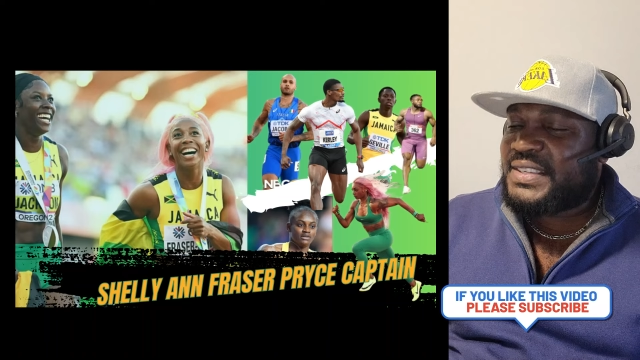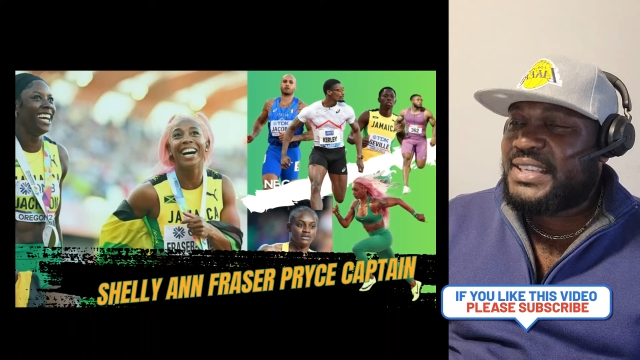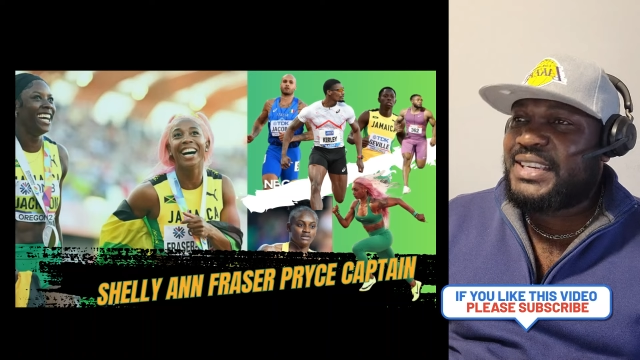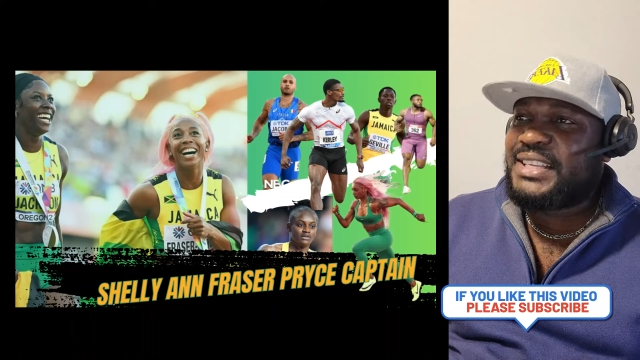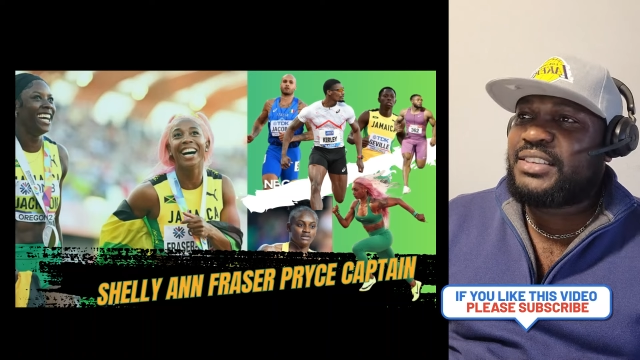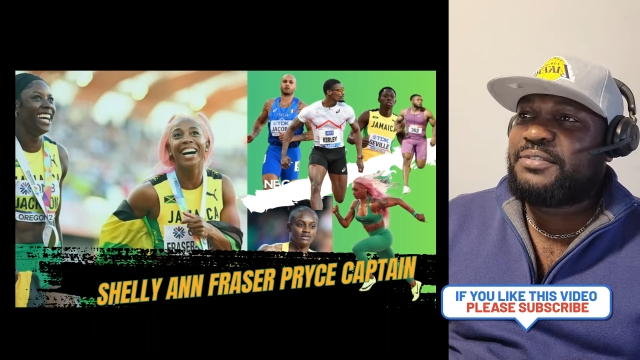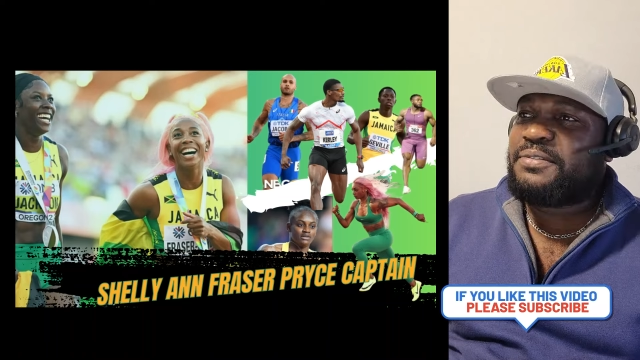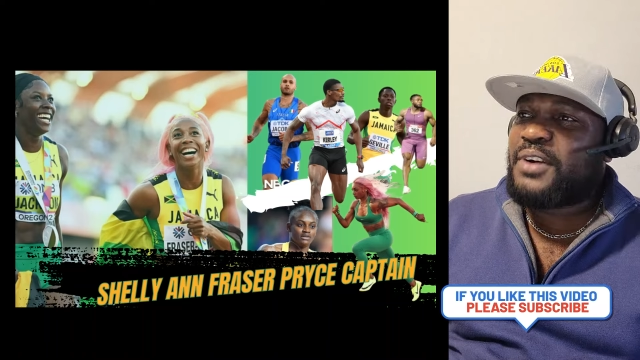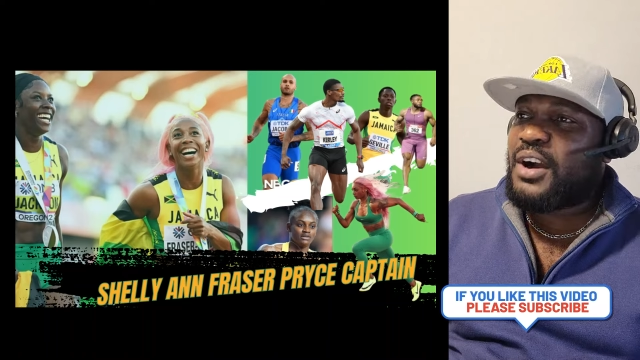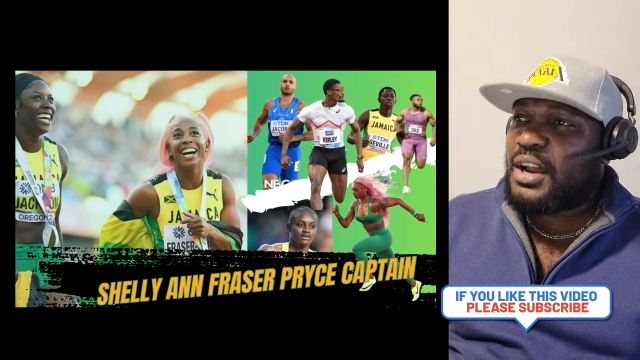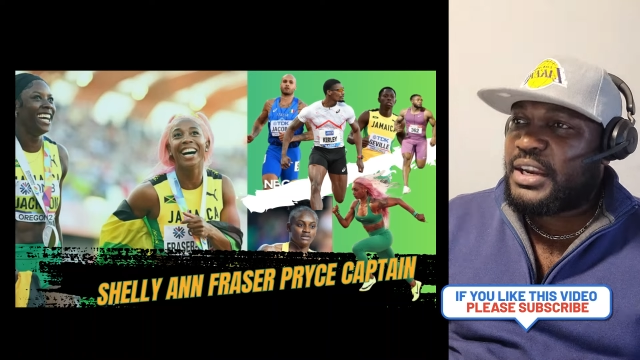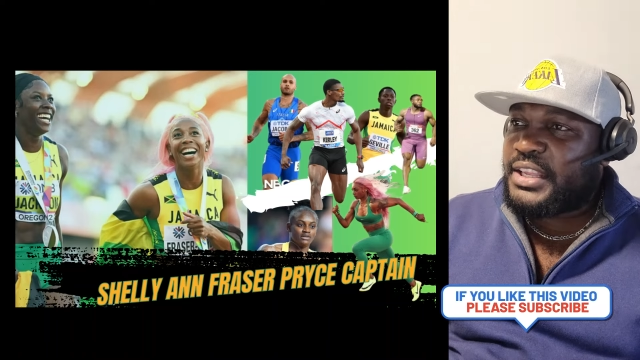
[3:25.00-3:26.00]
Speaker 1: seeing it
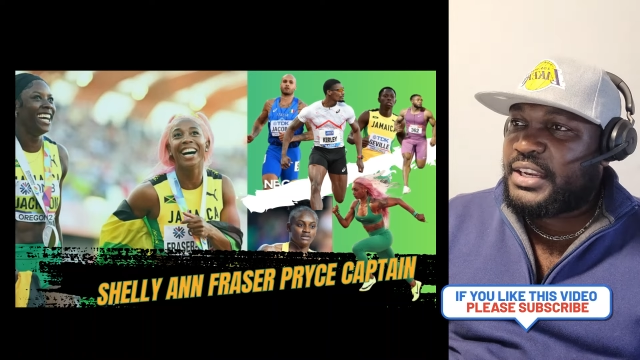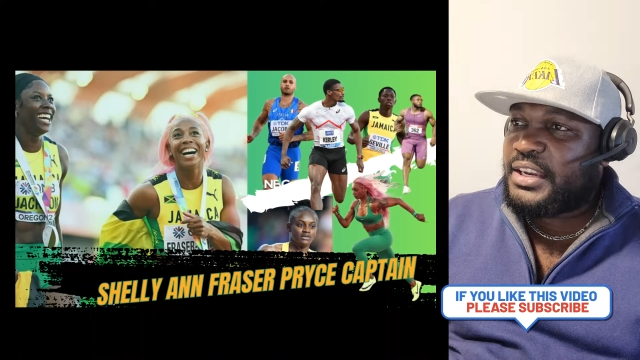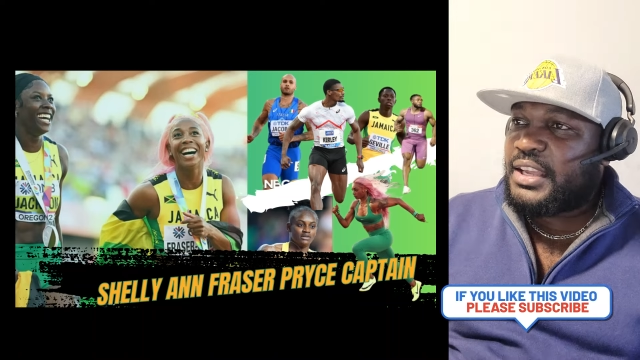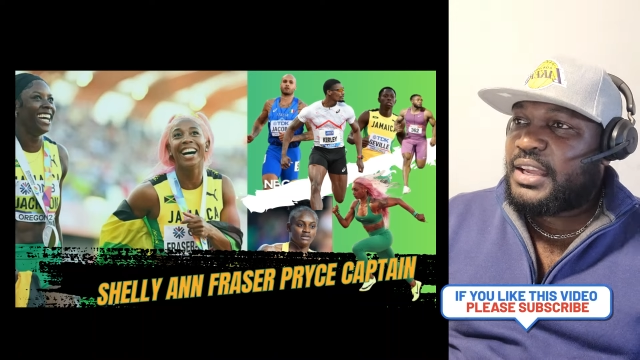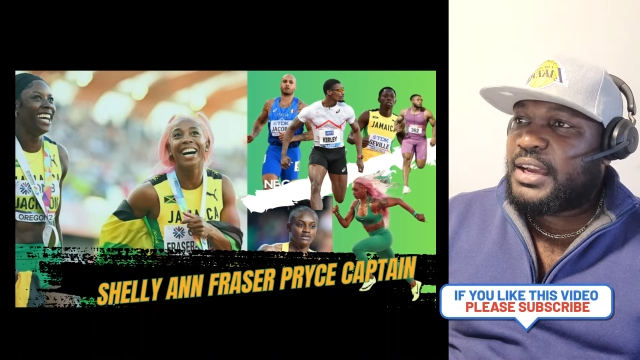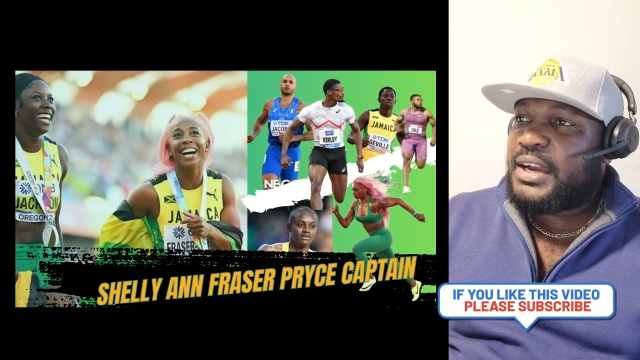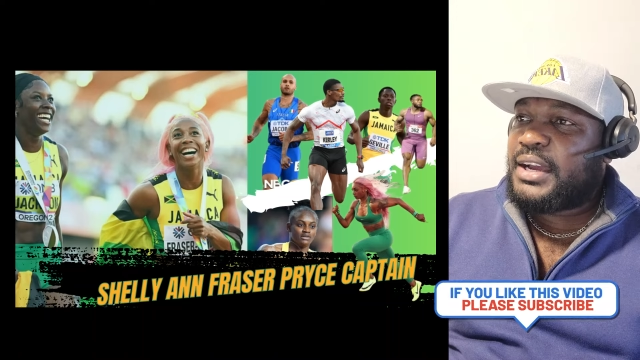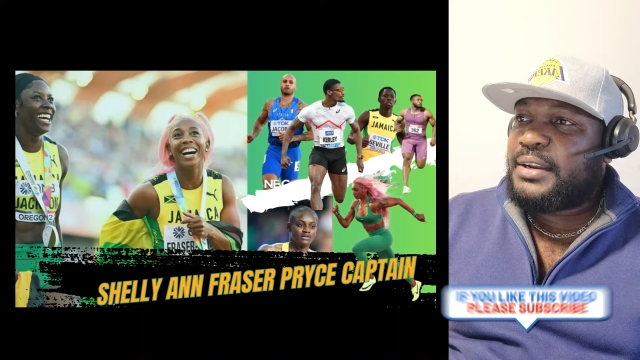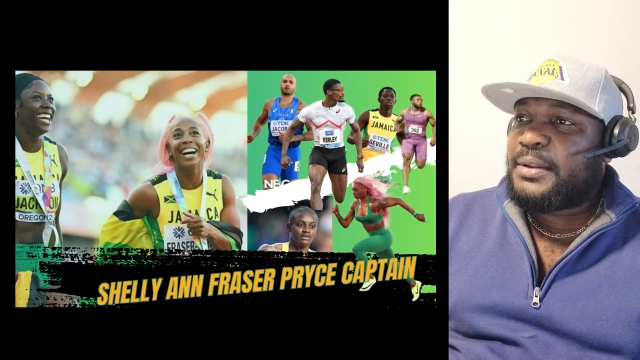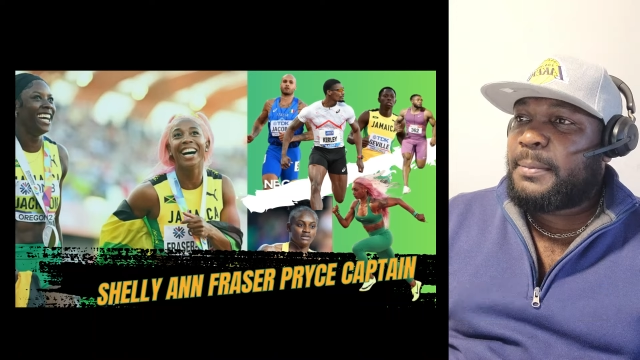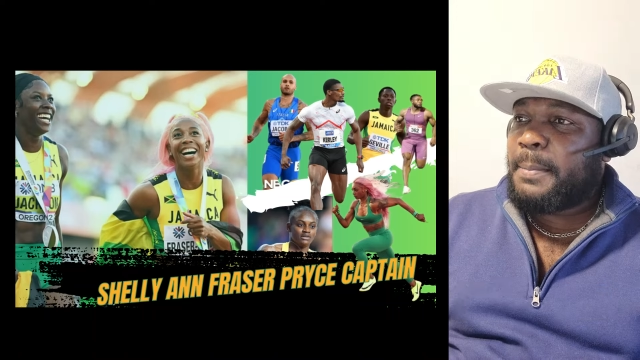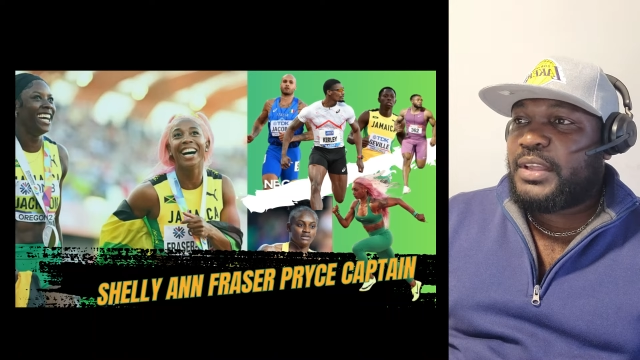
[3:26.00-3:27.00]
falling.
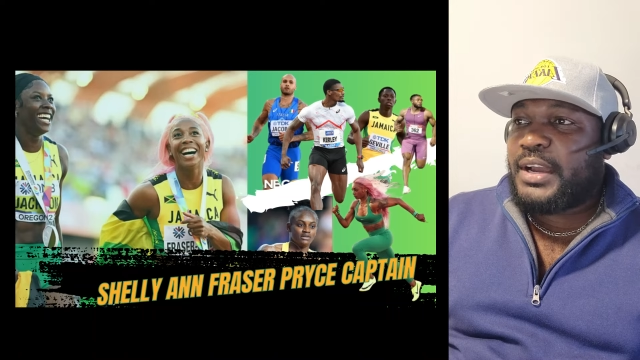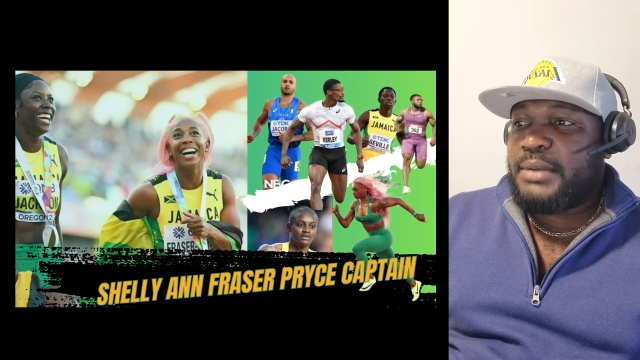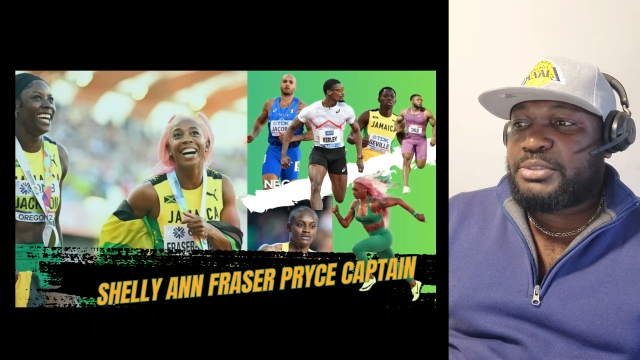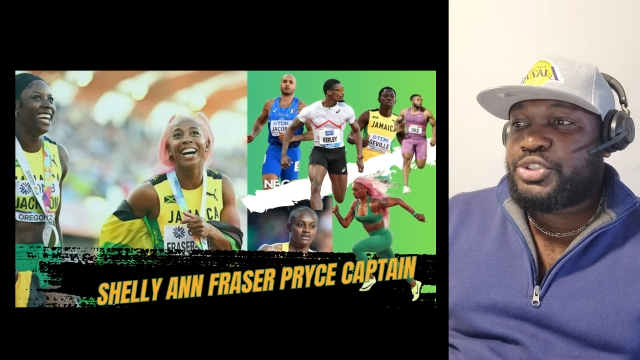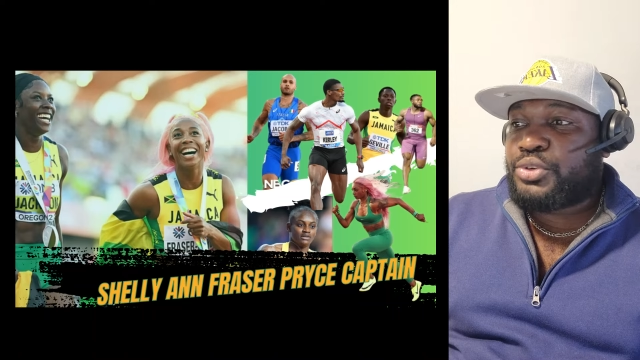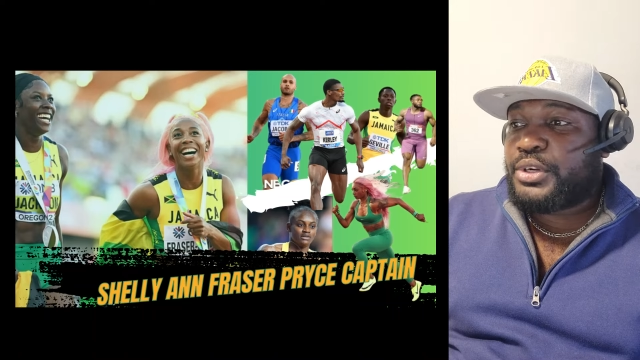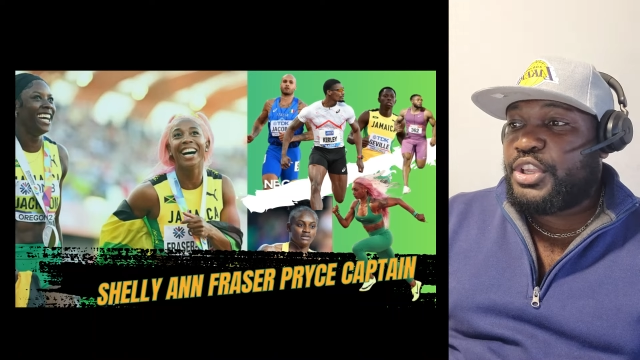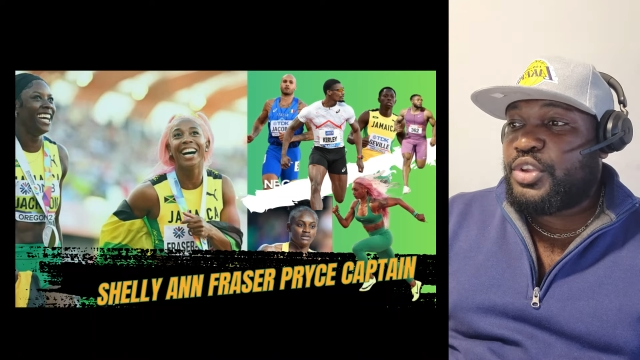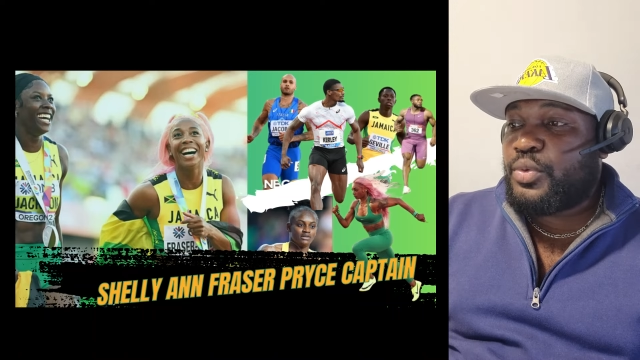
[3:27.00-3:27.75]
And I'm sure the